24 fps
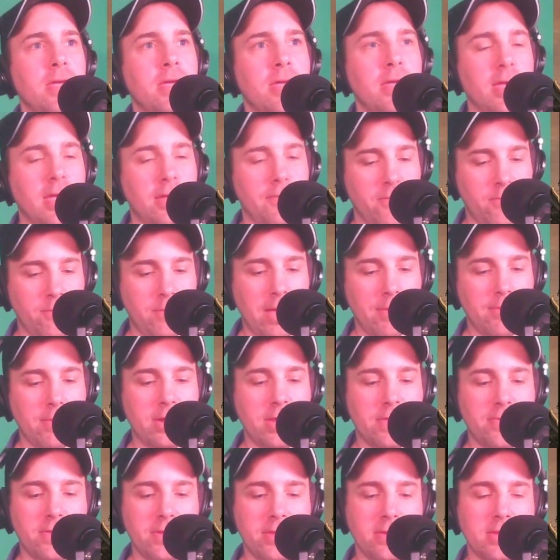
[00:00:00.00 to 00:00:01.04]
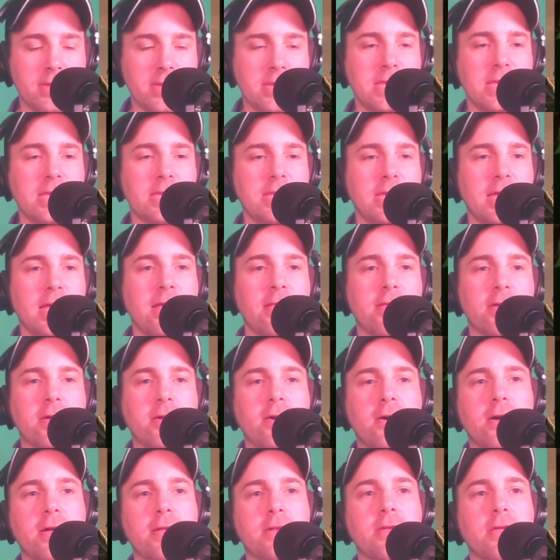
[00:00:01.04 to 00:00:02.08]
And for my money, the TC
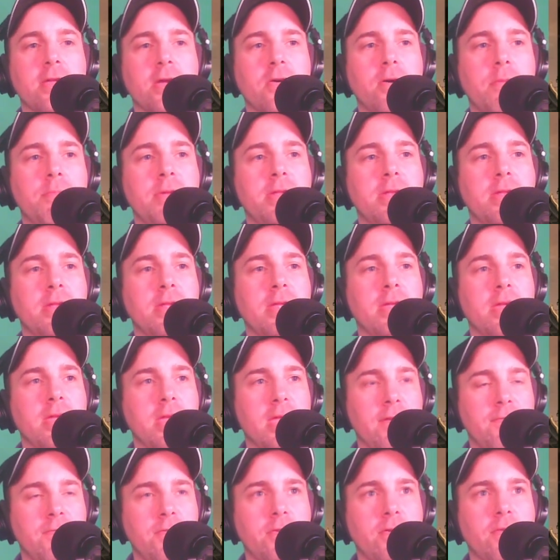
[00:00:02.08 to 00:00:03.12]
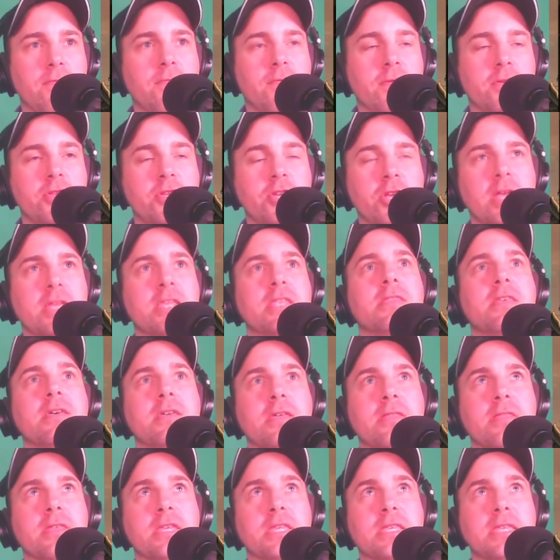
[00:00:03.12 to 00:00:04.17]
Helicon equipment, for just
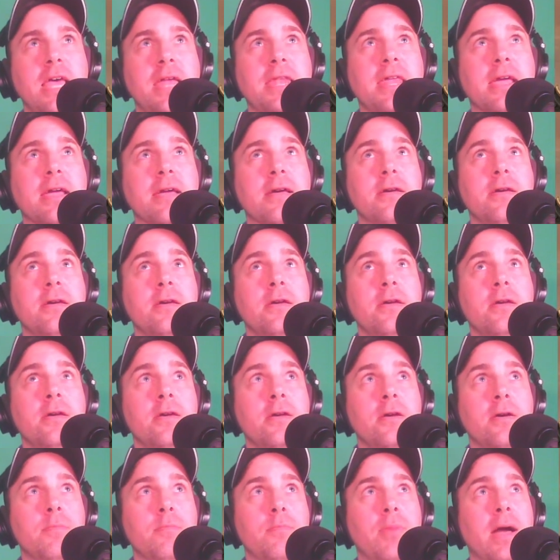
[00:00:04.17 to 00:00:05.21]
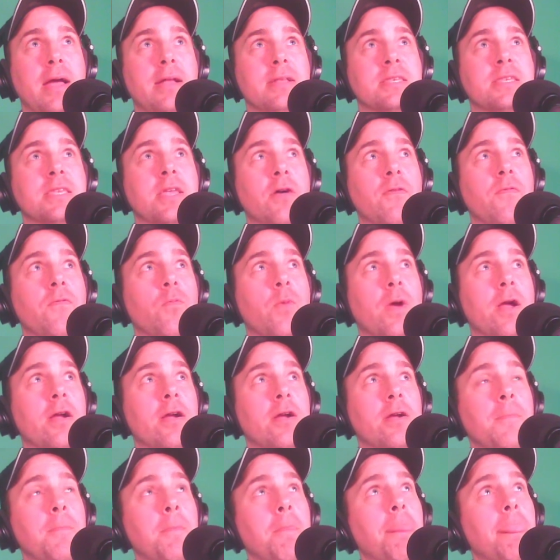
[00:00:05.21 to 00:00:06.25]
the setting by itself,
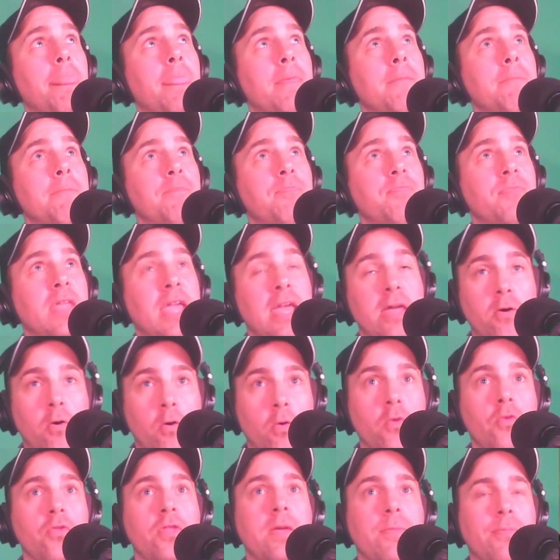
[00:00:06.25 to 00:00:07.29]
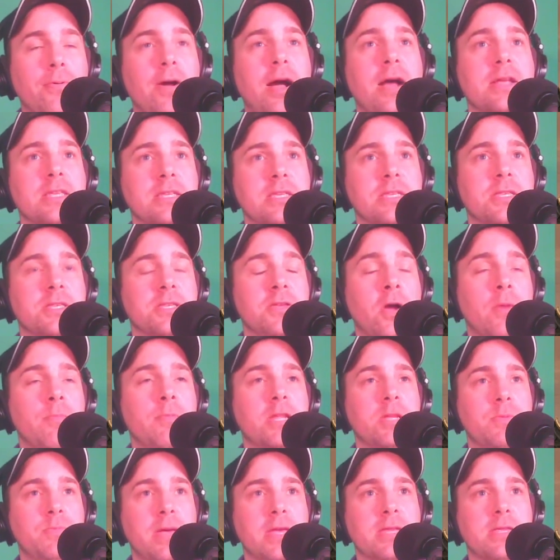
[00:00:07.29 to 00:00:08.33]
where it only processes
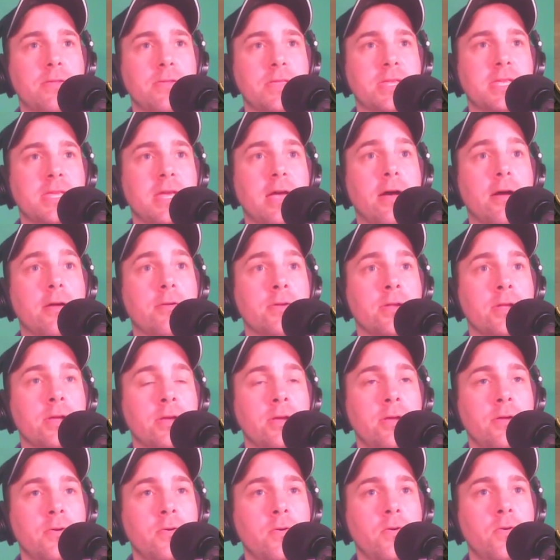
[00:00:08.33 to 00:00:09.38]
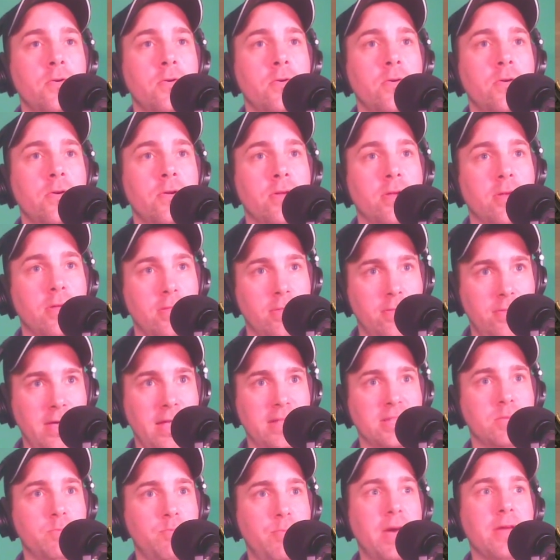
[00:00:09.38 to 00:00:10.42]
harmonies based on the sound,
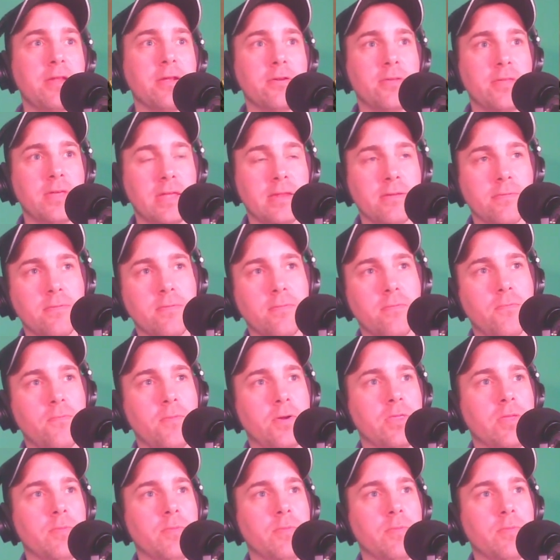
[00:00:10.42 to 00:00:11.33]
that's better than what the